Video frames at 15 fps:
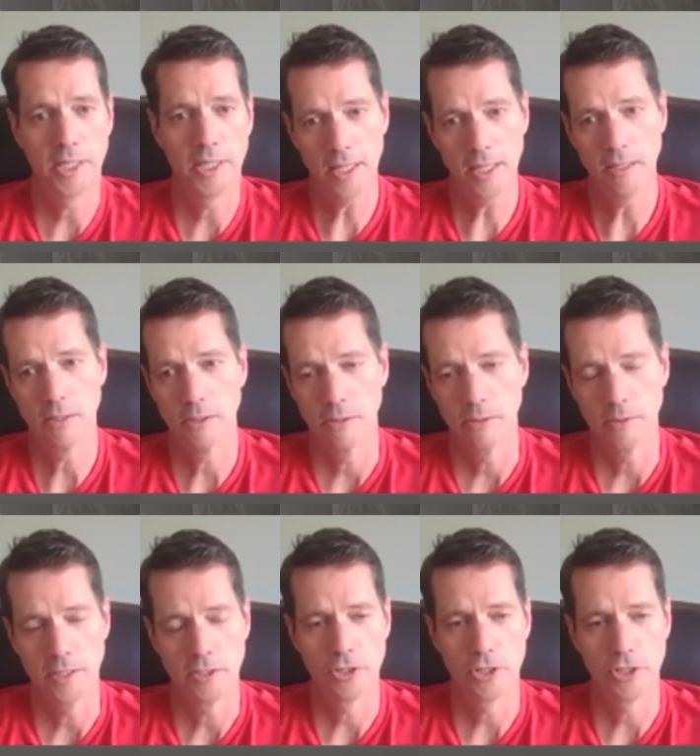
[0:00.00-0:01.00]
can do
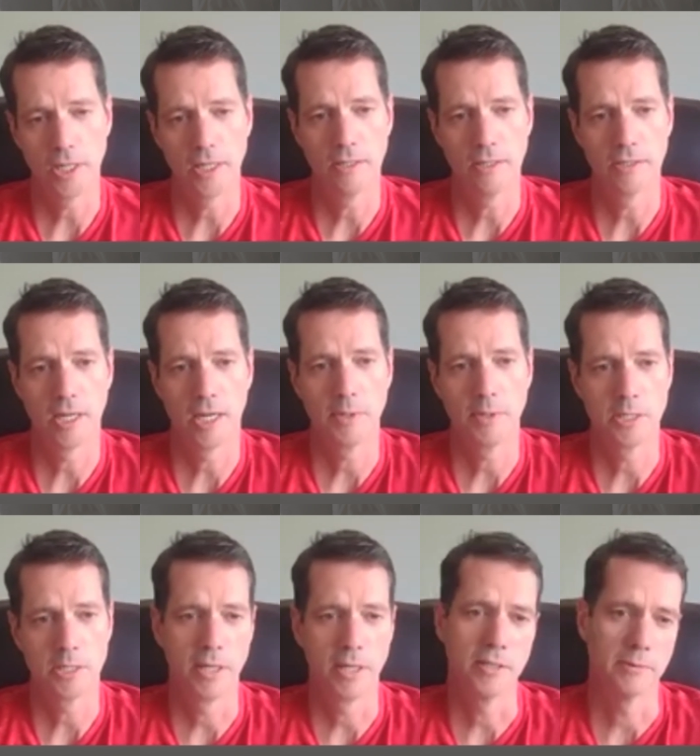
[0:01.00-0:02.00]
is change how we
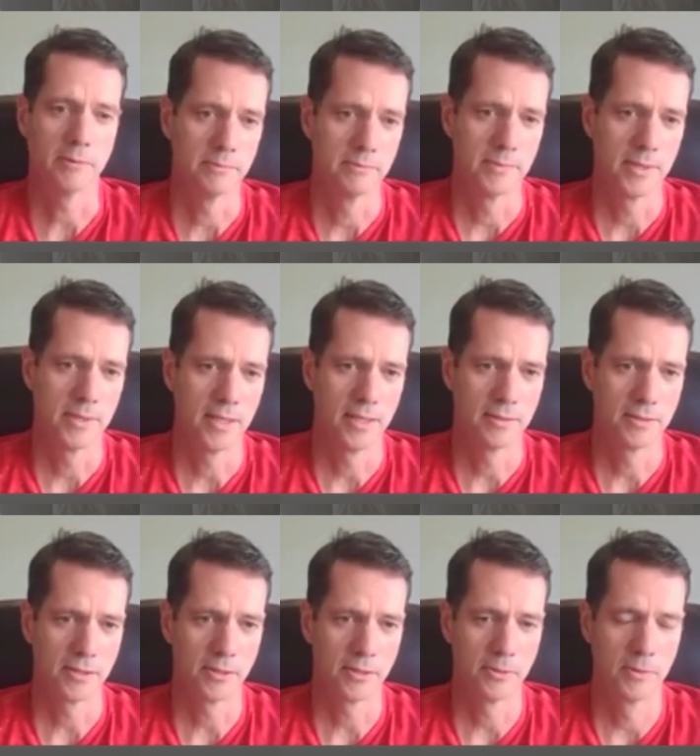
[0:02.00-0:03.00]
spend them. And
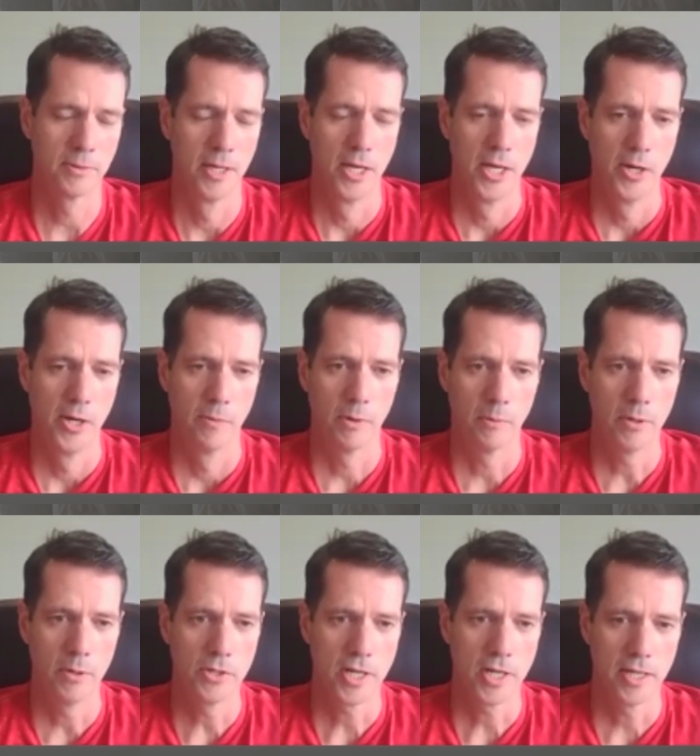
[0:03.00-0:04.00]
so what
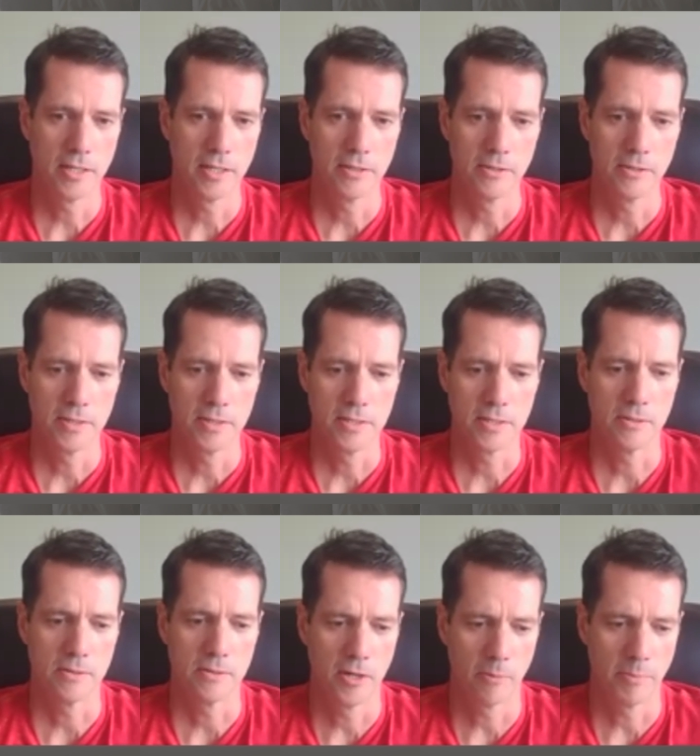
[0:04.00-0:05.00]
we're trying to do is
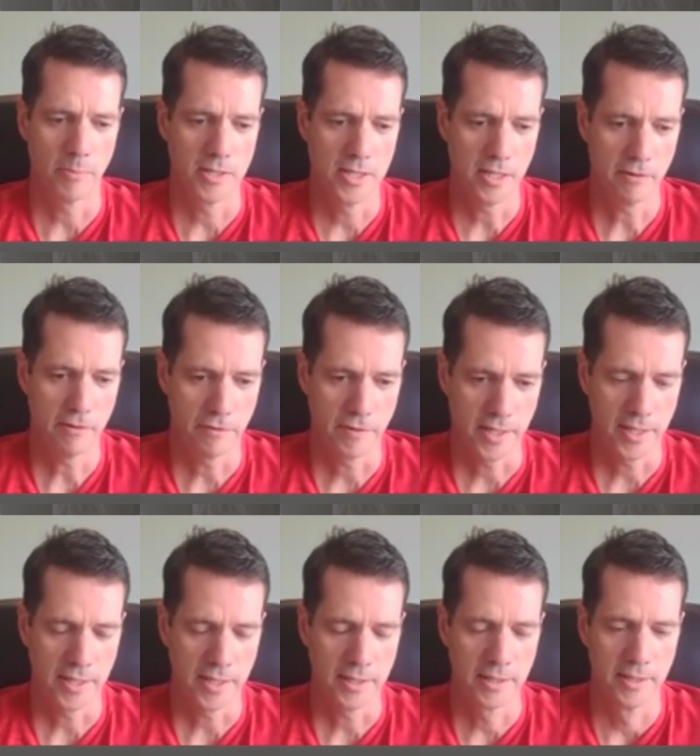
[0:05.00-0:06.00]
to help
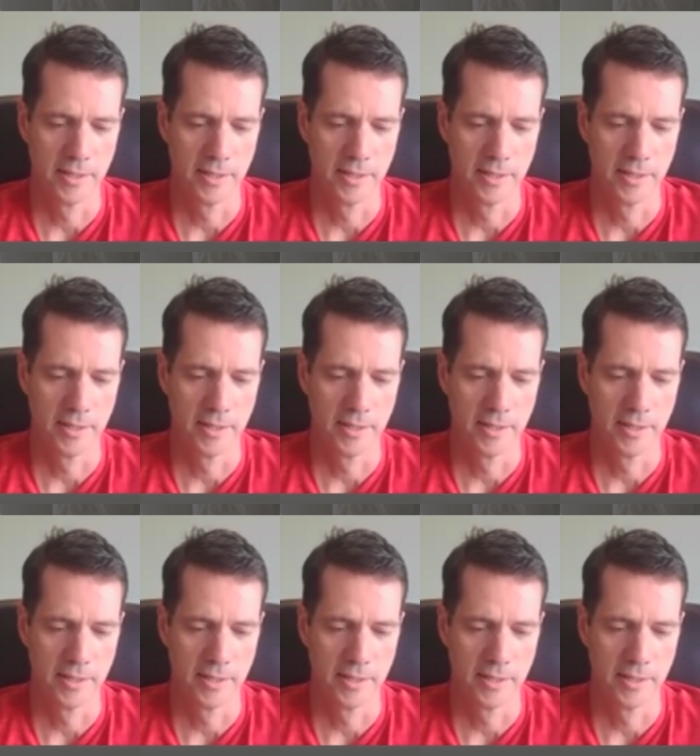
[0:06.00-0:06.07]
identify,